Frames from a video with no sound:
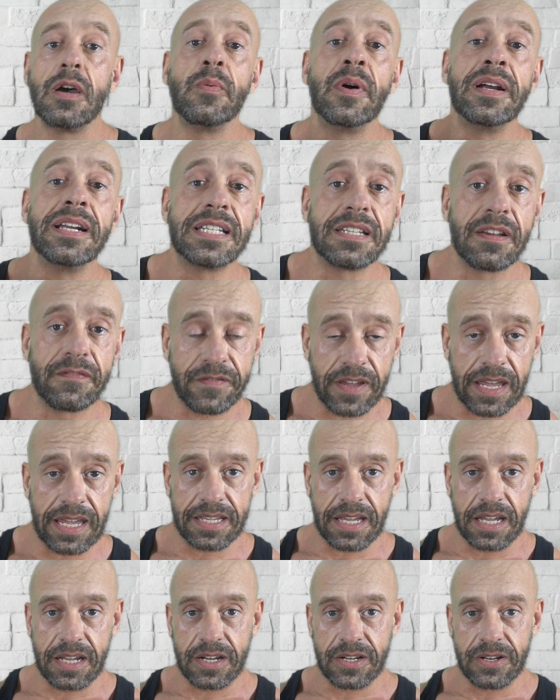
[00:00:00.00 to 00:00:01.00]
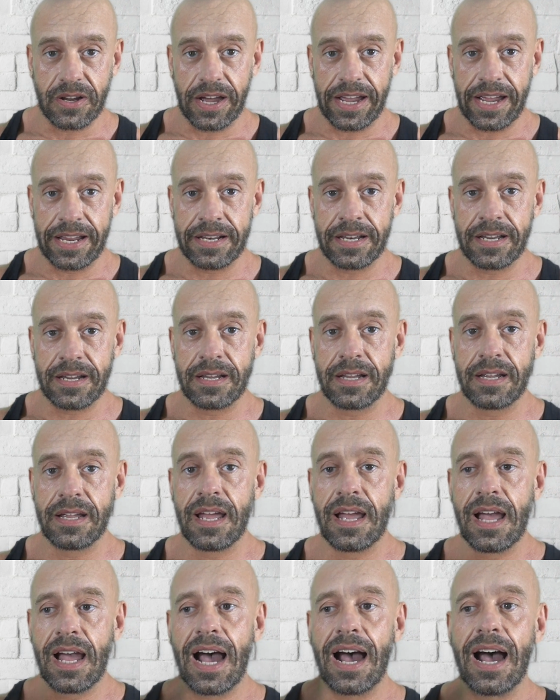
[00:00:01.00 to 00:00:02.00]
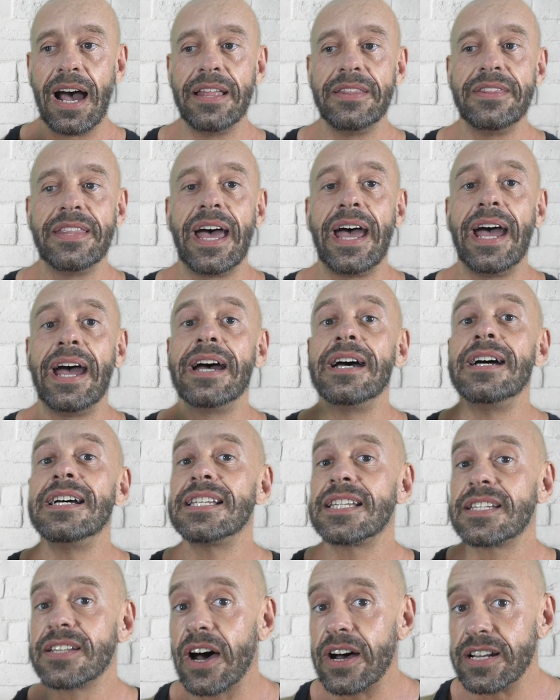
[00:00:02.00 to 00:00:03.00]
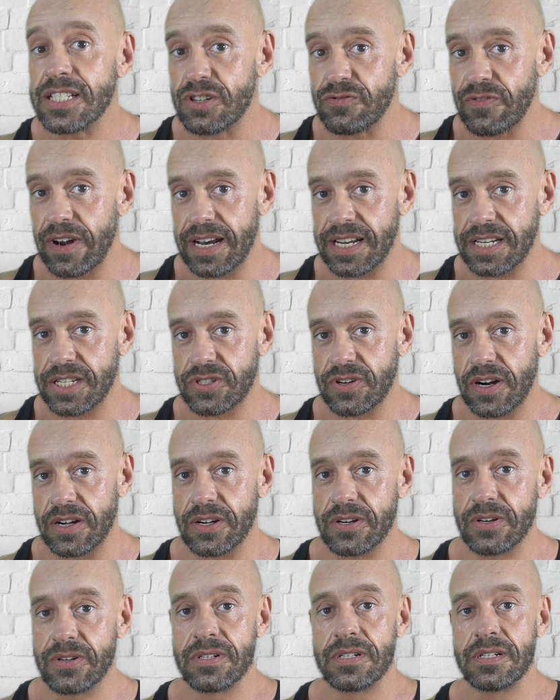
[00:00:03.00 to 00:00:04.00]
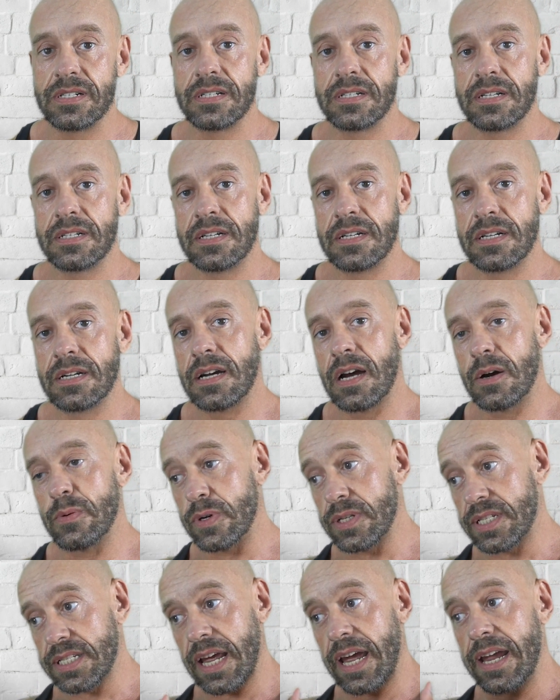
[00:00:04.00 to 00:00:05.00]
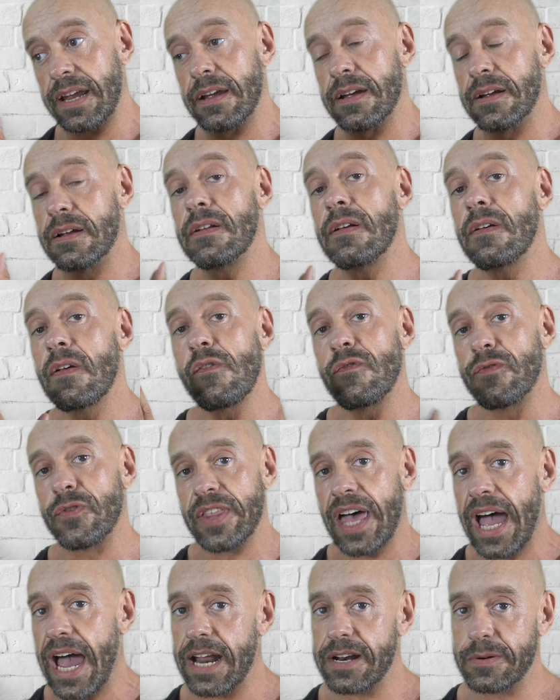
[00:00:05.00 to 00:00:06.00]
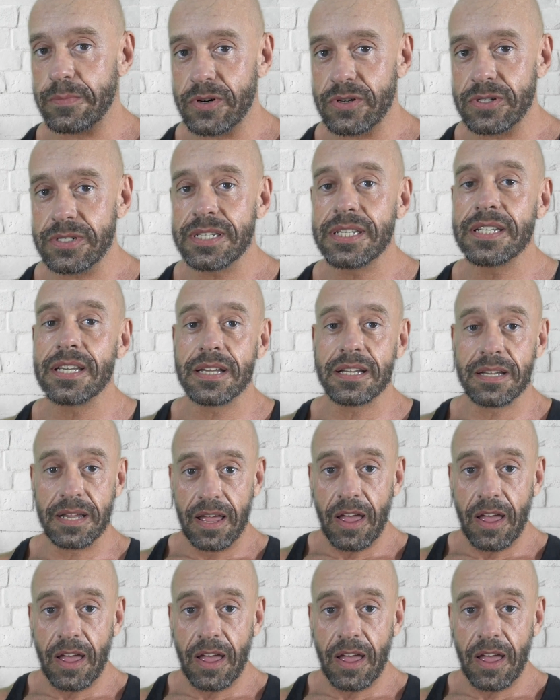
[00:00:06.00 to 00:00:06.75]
When it's a vegan client and they're starting to really struggle, I will say, for the animals.